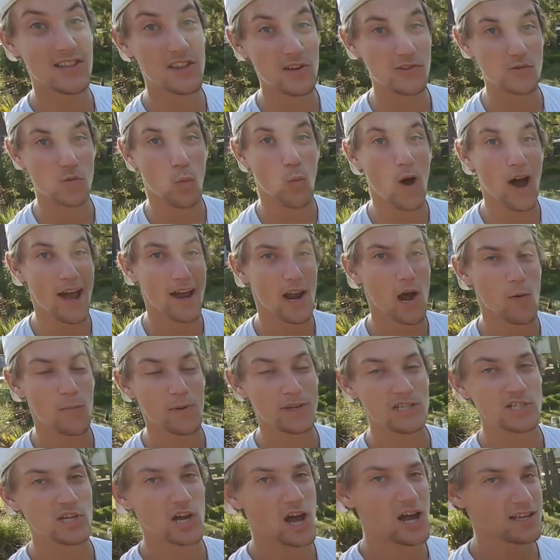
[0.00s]
those wide
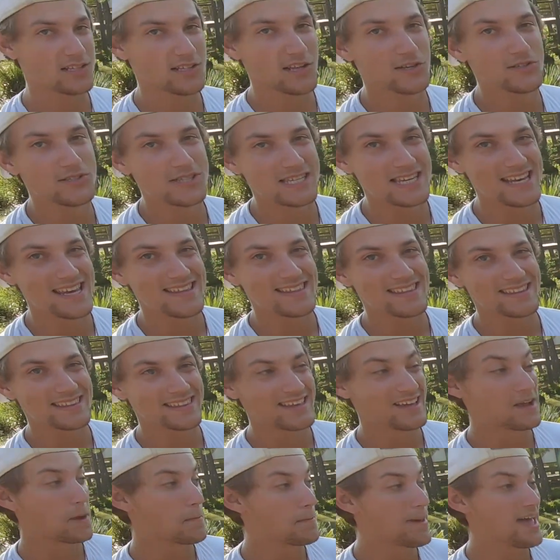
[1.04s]
open jaws, those teeth, and
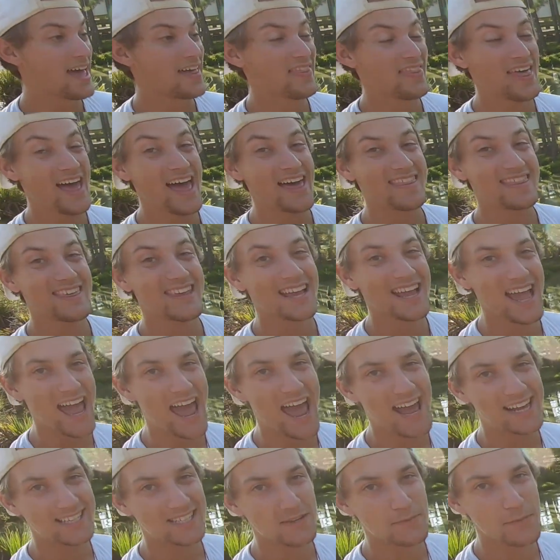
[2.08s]
think, man, that thing
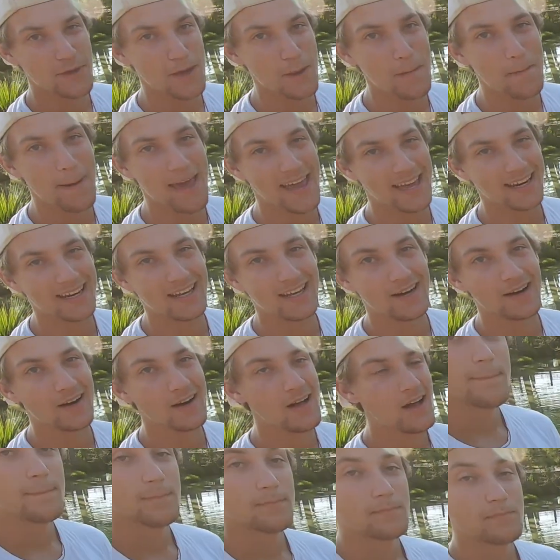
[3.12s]
has to be a man-eater.
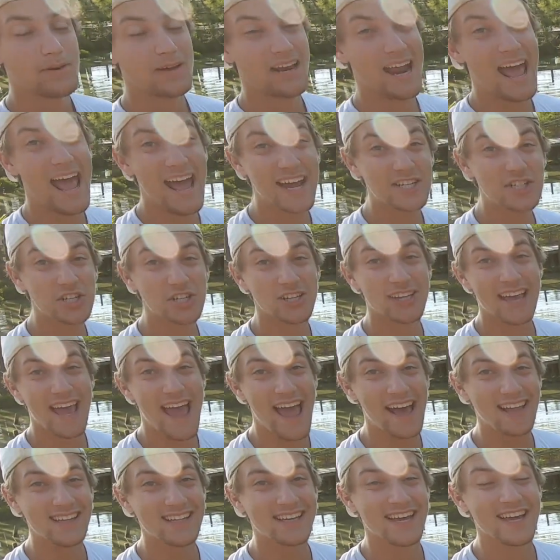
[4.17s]
But actually,
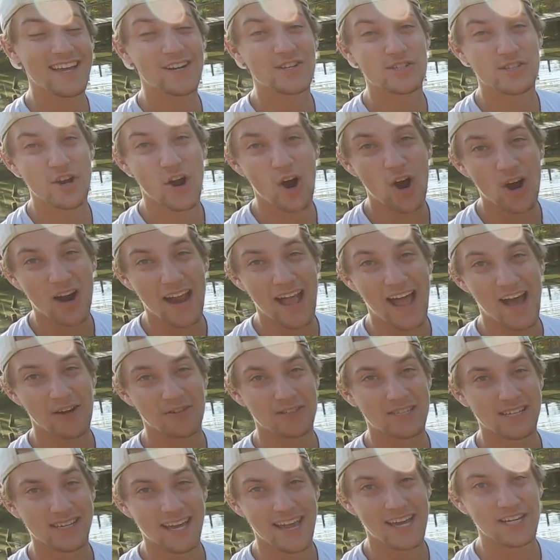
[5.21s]
alligators aren't
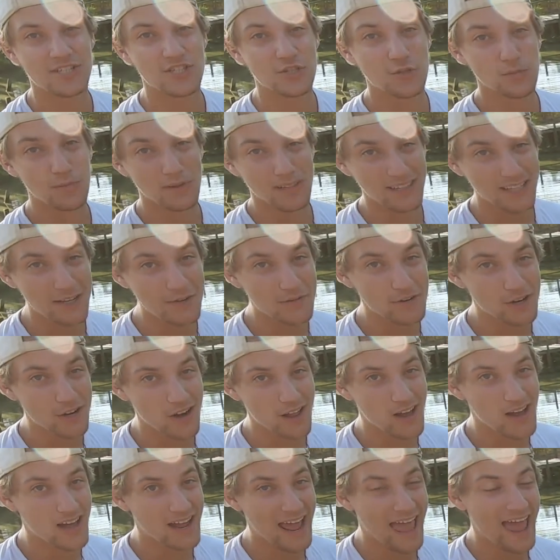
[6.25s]
out to get you. Believe it or
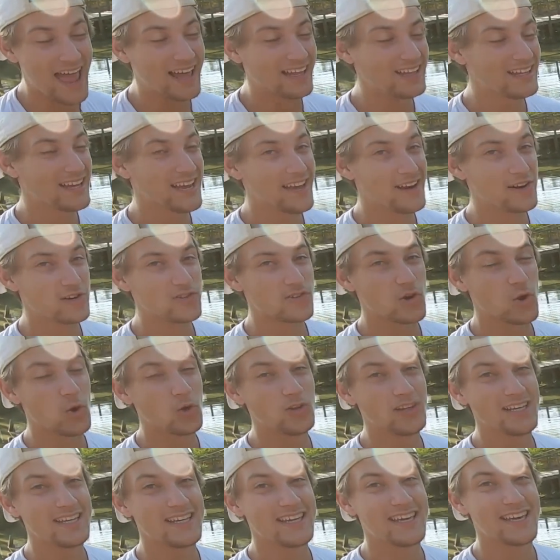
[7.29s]
not, alligators
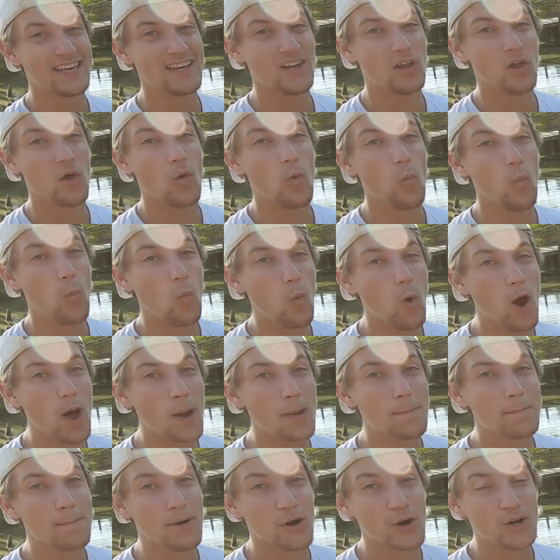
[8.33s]
only kill
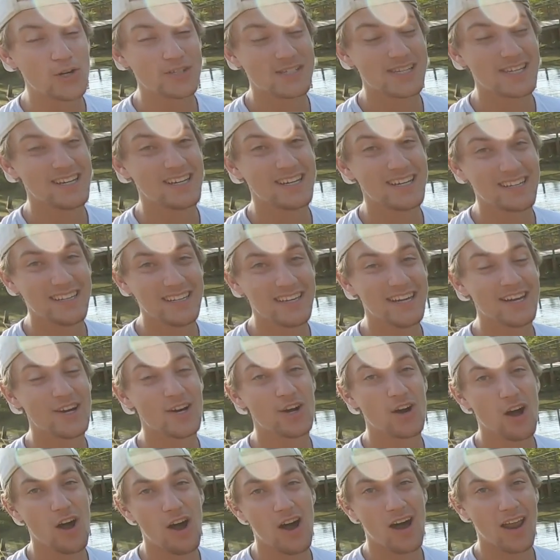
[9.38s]
1 person a
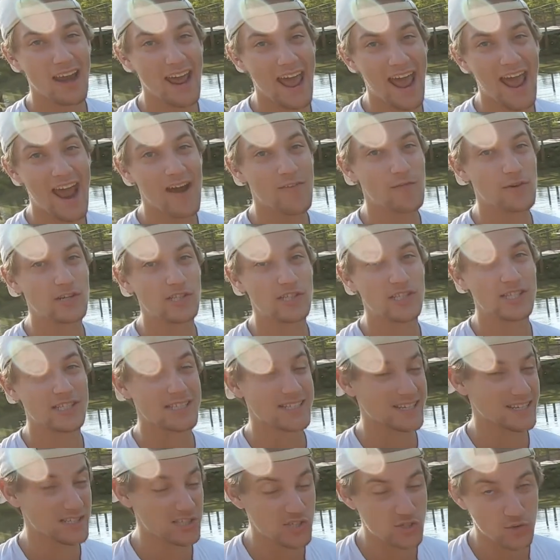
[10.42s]
year on average.
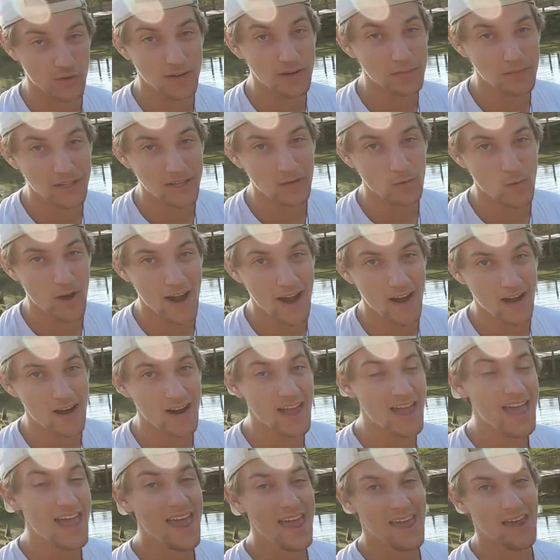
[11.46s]
It's extremely
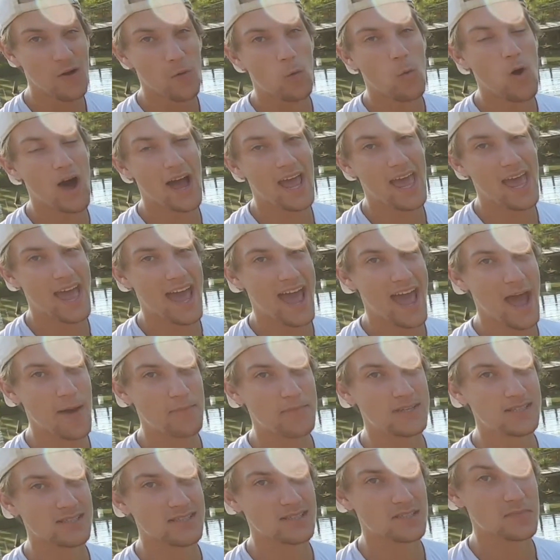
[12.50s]
rare, and why it
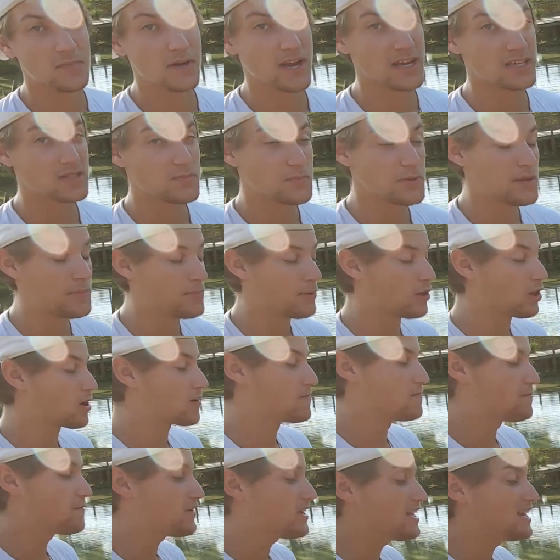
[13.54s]
happens is because people
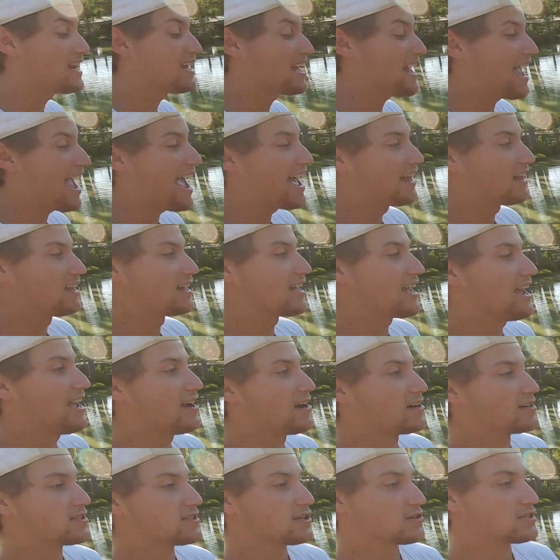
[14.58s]
are feeding
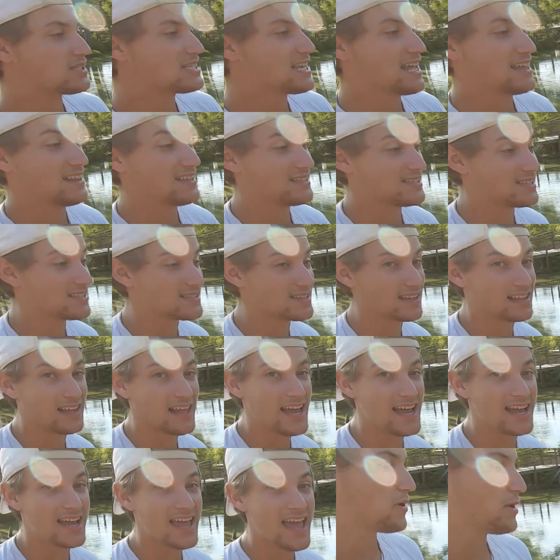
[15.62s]
alligators. So say this is a
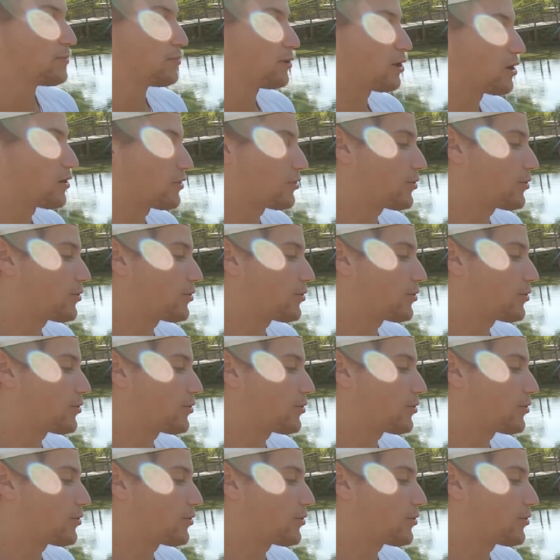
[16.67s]
lake and people are